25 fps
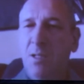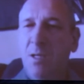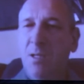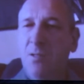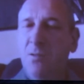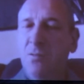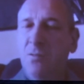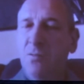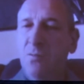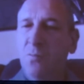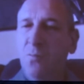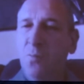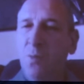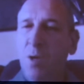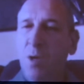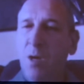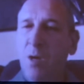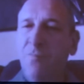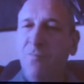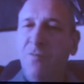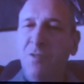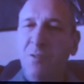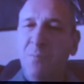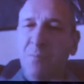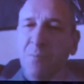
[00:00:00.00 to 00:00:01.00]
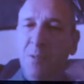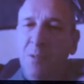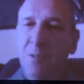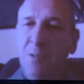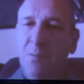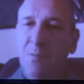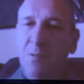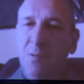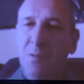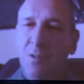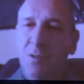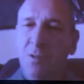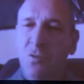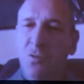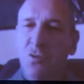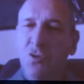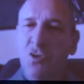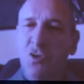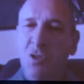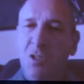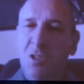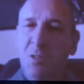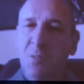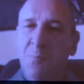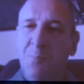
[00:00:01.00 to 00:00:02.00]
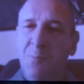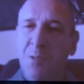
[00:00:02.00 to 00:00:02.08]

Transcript: that wherever it usually